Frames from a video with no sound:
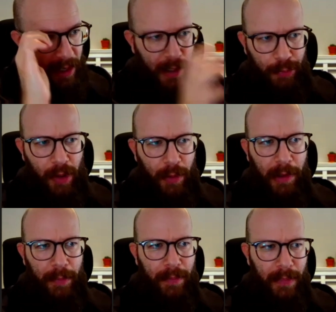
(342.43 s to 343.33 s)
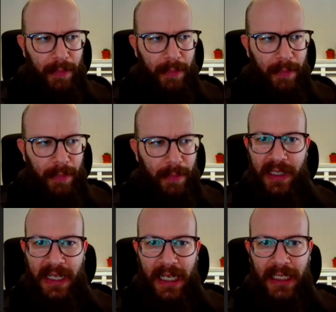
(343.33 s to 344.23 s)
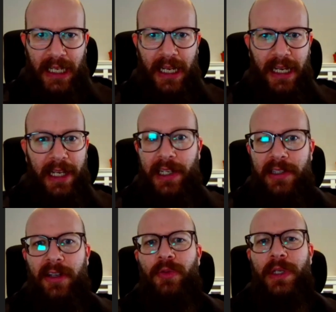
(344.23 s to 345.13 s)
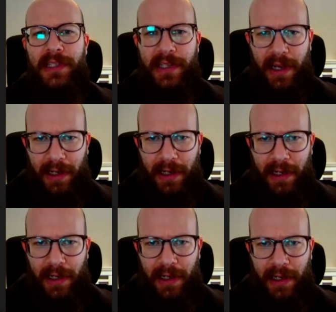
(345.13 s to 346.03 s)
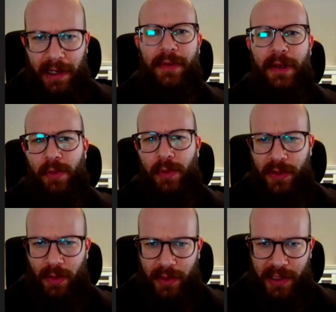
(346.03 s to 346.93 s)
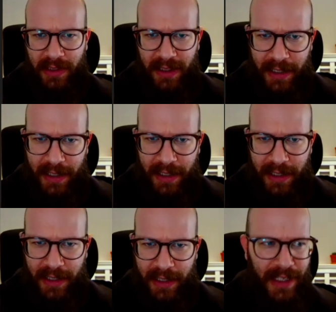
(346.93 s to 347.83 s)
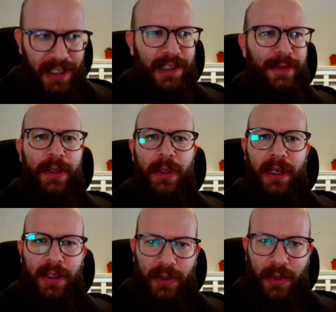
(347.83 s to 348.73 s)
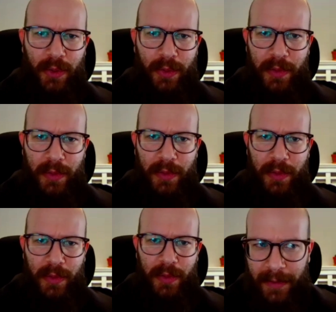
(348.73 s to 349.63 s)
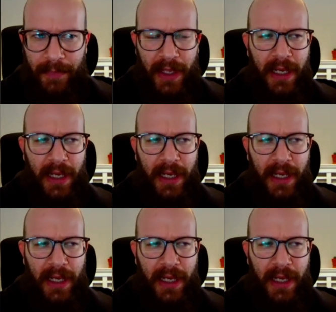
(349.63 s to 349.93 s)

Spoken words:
The problem with manual review is that it is not really scalable. It is very resource intense. It is very hard to scale it.